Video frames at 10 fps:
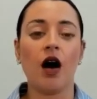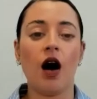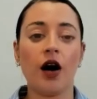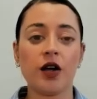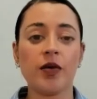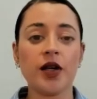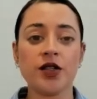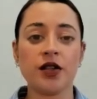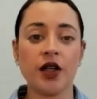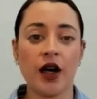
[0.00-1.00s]

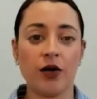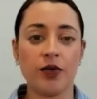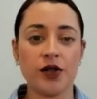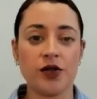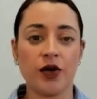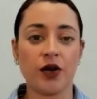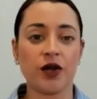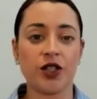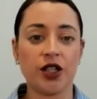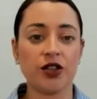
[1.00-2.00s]
Occupational therapists work
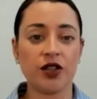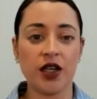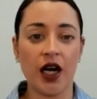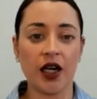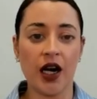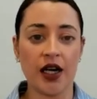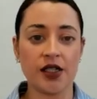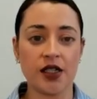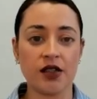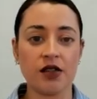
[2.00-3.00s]
with children and
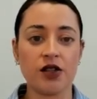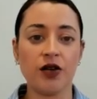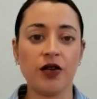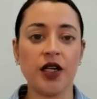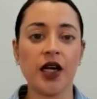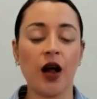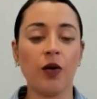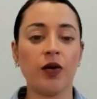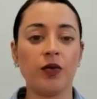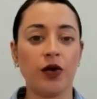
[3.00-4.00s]
adolescents who need
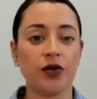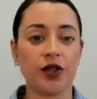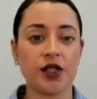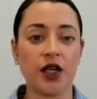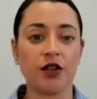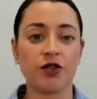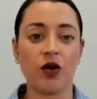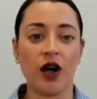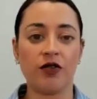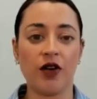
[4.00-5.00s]
help with motor skills
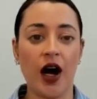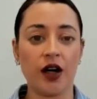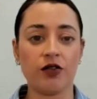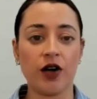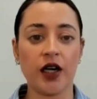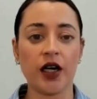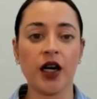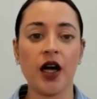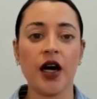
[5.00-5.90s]
required for handwriting,